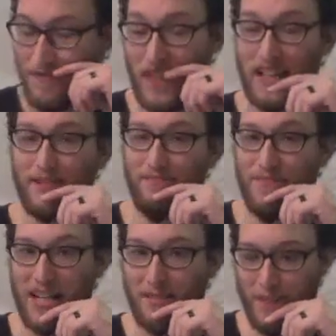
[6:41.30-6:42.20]
that's
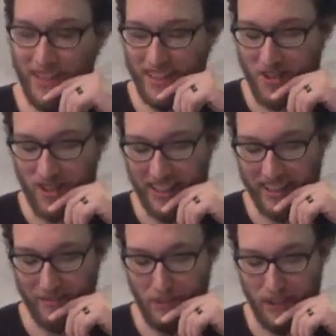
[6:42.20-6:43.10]
that's pretty
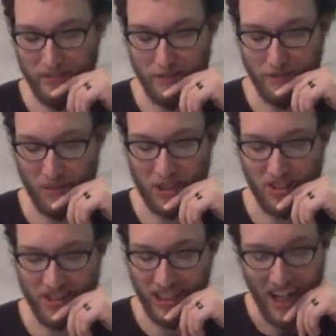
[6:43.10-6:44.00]
intriguing bit of
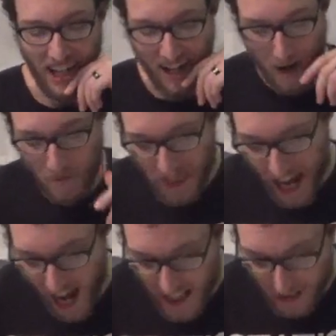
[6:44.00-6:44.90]
information there. Um,
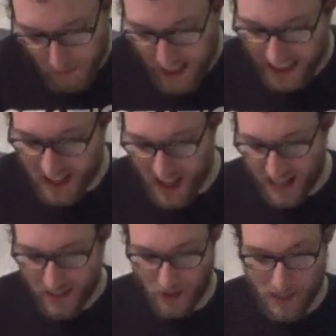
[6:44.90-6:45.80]
Holly, being a
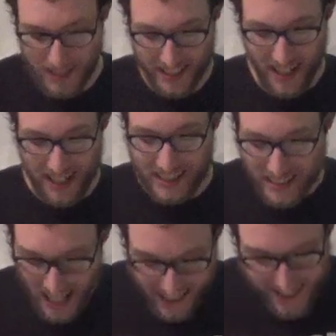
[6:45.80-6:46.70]
gentleman,
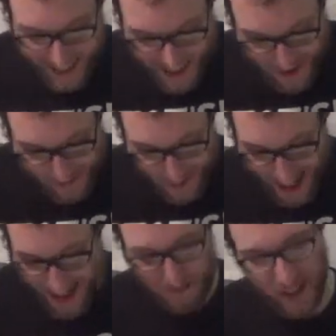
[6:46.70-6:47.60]
thanked him.
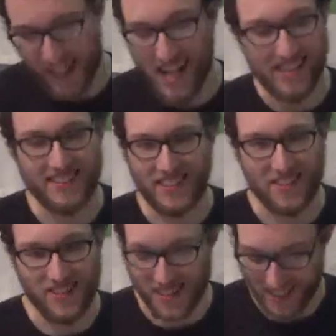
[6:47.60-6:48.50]
Uh, Buddy Holly's
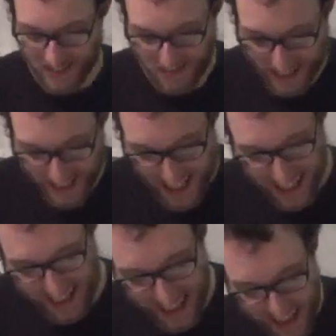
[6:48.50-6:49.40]
such a gentleman, man.
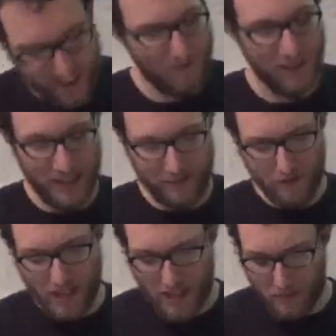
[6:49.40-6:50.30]
He thanked him for the
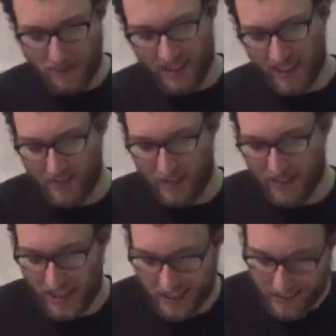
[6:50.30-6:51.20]
information but didn't give it a
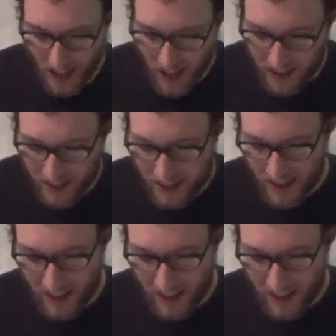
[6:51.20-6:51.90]
second thought